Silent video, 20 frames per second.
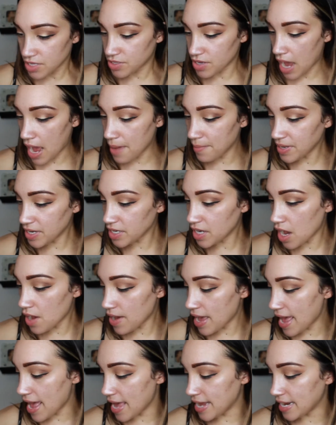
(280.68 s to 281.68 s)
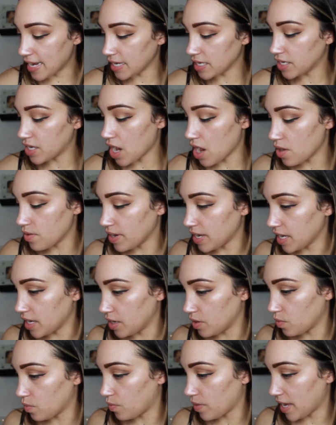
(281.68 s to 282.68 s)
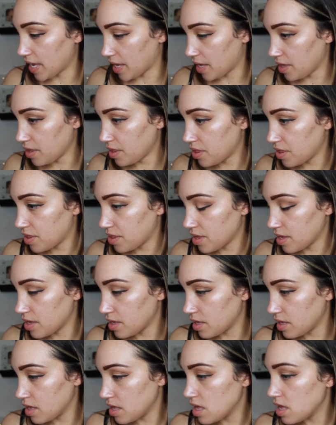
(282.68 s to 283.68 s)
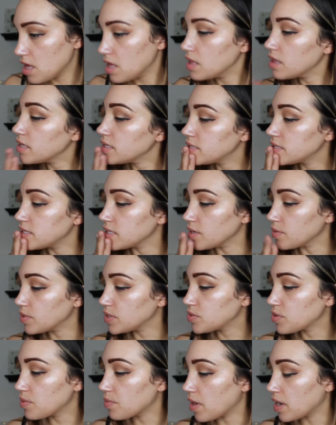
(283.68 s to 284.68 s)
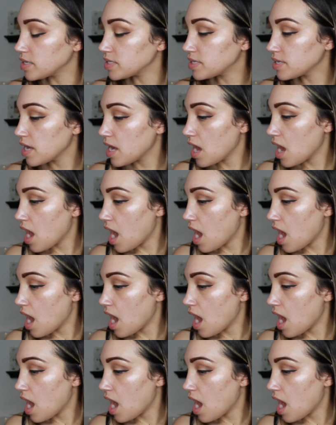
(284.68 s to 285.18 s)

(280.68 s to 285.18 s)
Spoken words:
So I'm going to go ahead and go in with, let's see, what do I want?